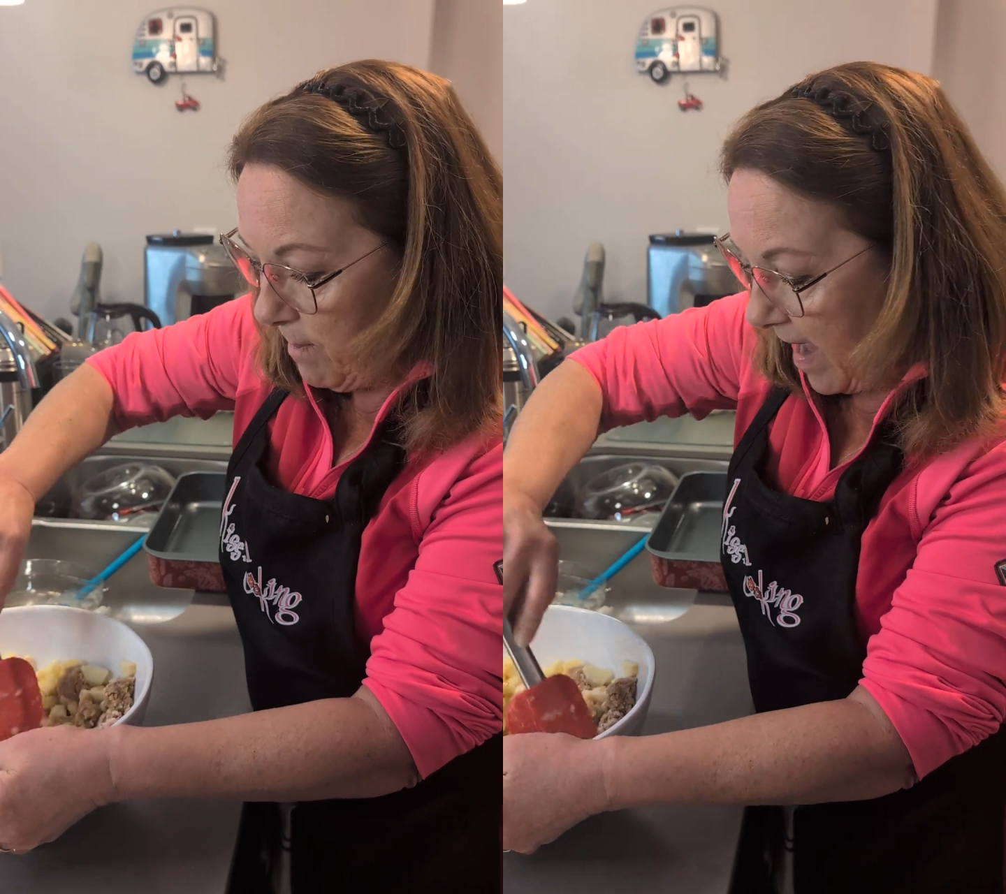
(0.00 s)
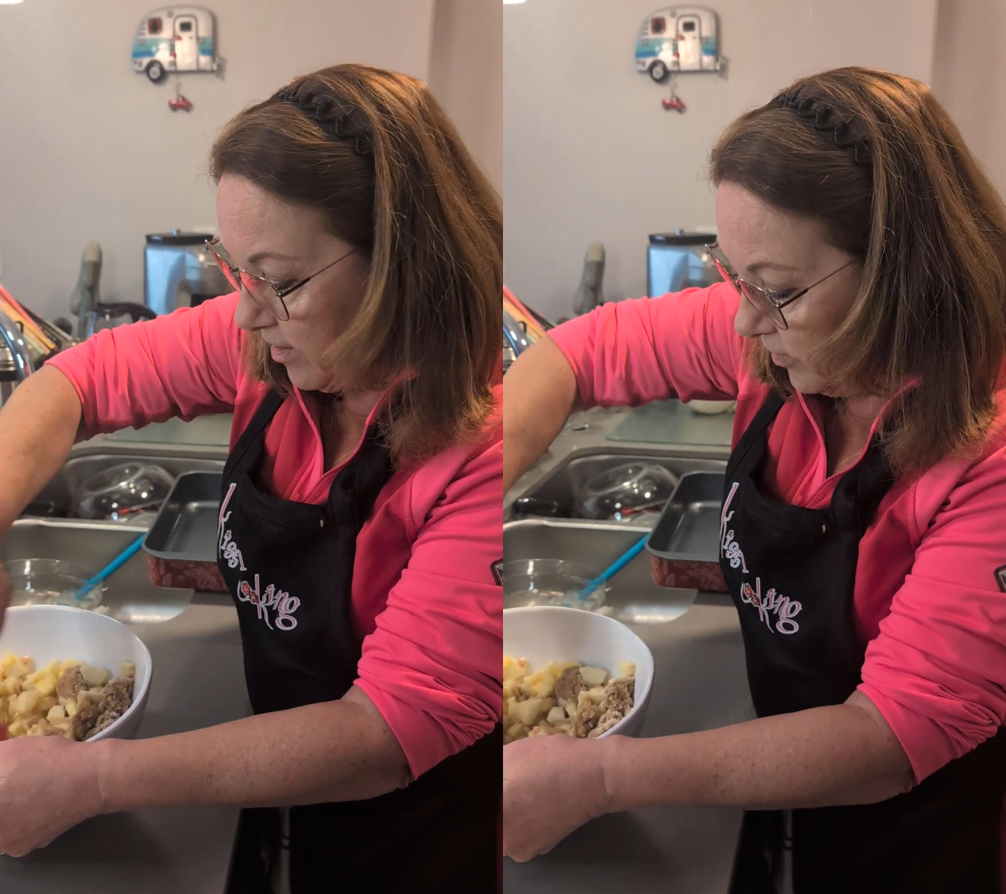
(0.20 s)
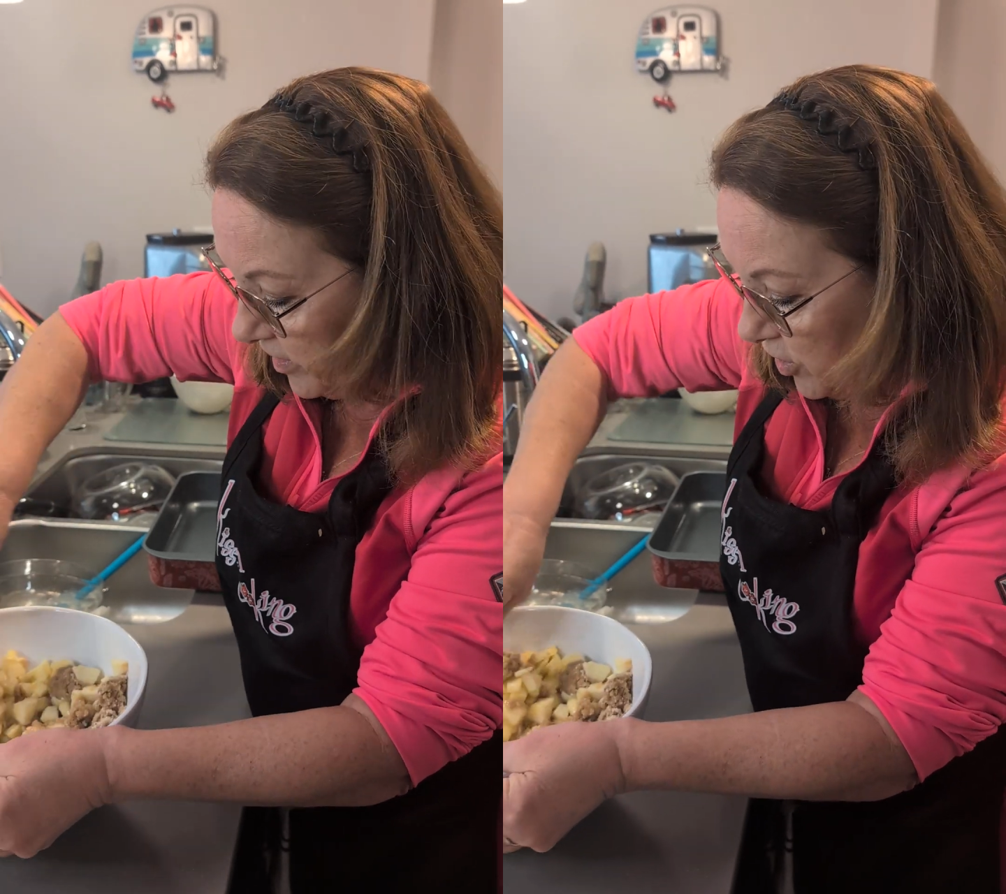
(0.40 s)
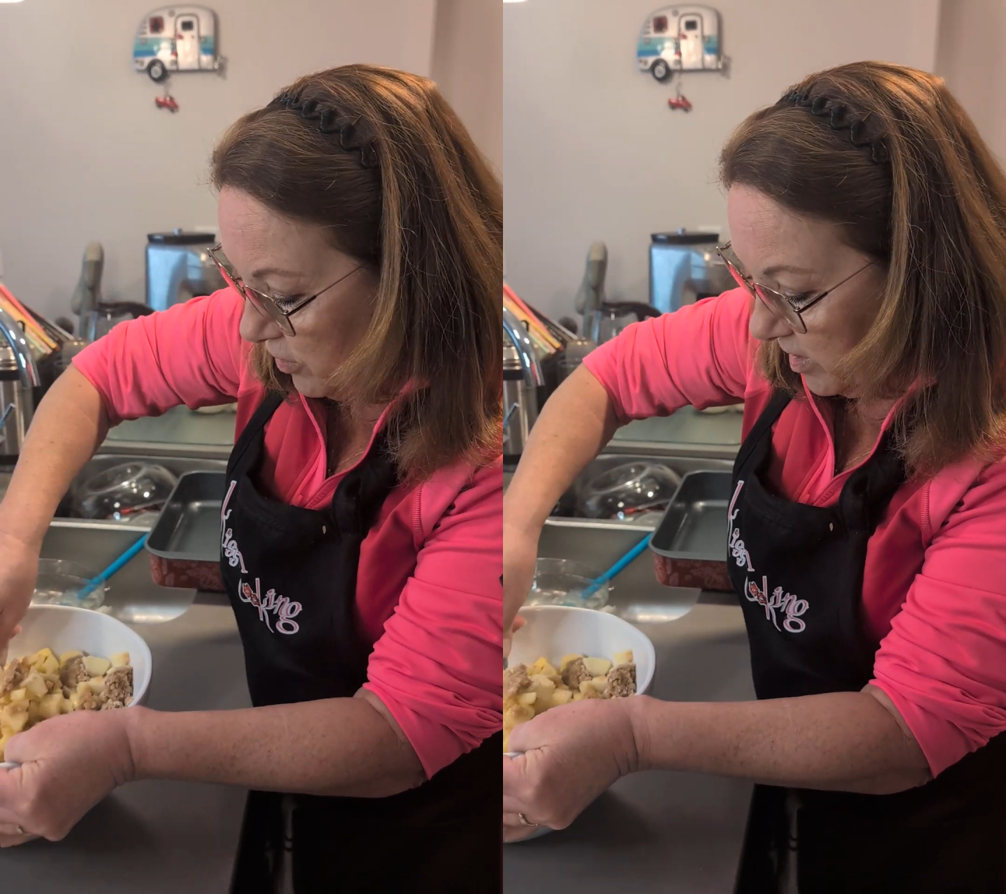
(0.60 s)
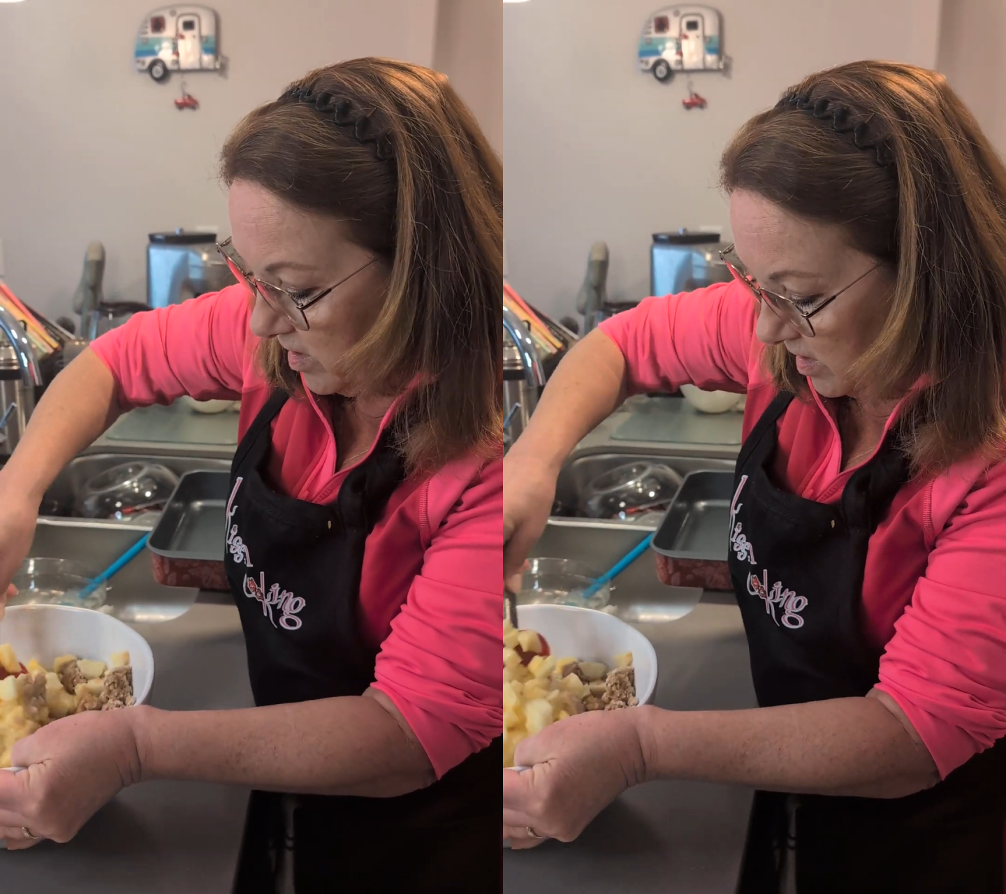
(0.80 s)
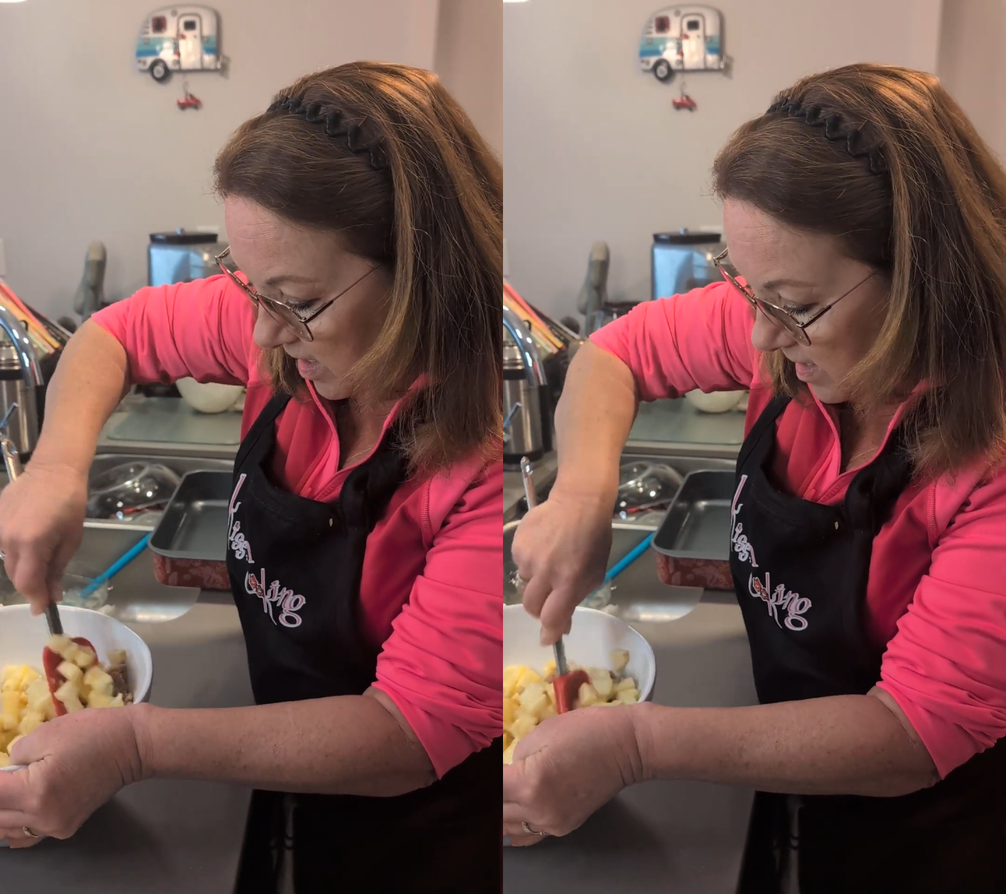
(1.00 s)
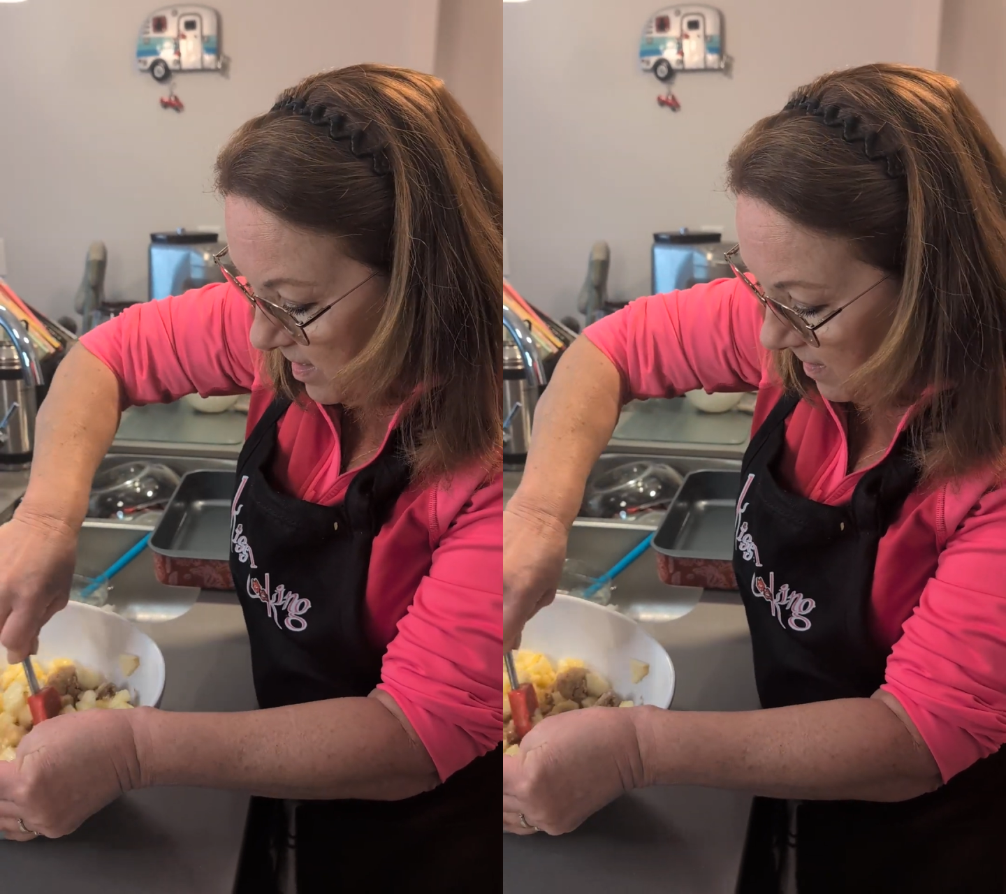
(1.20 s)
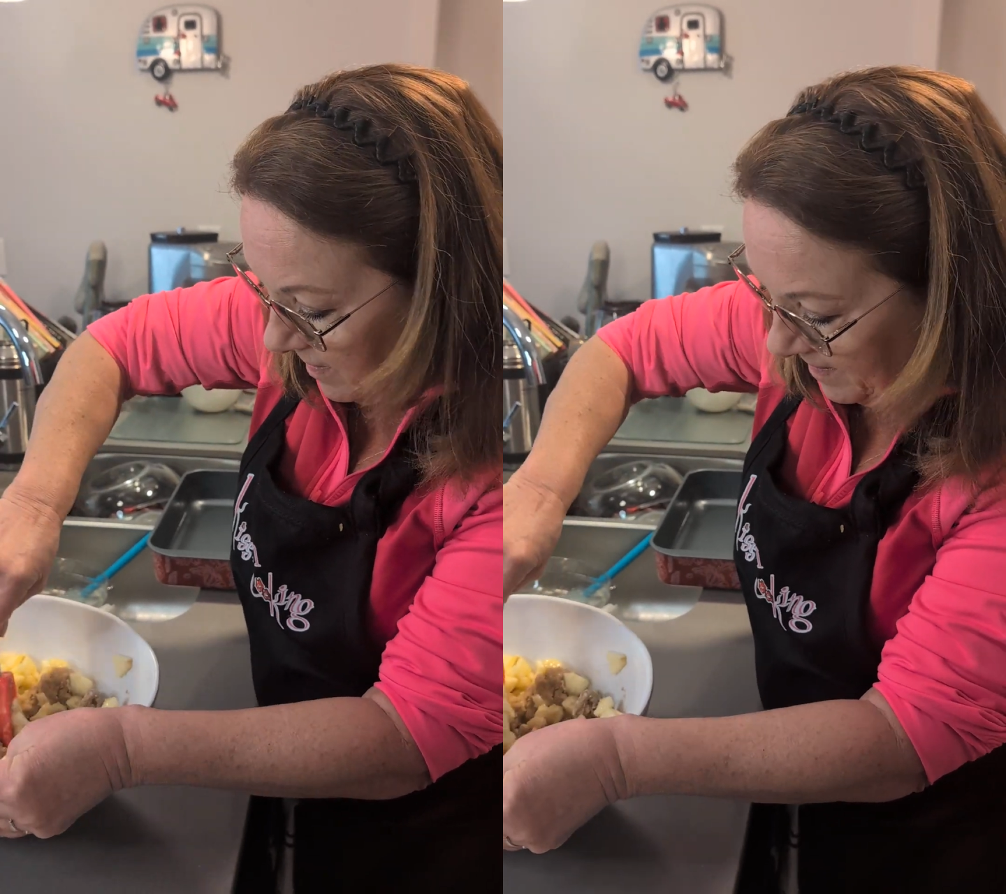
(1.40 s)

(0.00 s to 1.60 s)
batter, as you can see.